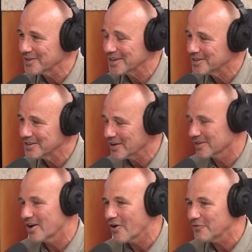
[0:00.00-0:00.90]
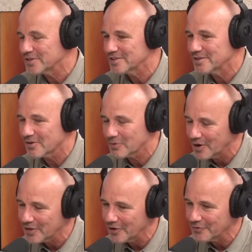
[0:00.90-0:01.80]

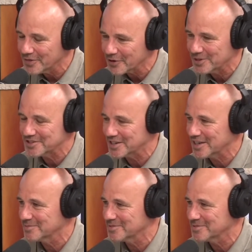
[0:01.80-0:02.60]
Quite often the question comes